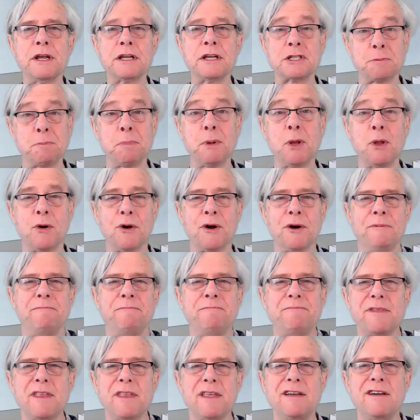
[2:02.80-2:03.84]
explore
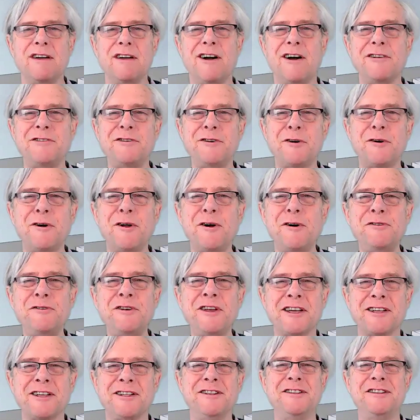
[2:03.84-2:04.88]
on your own
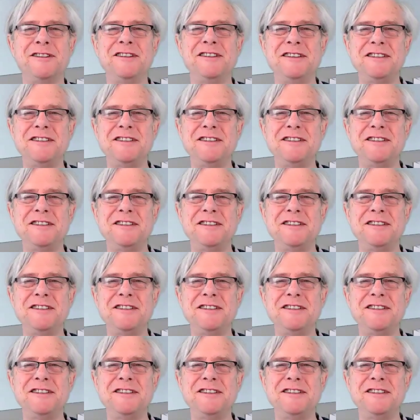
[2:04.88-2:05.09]
nickel.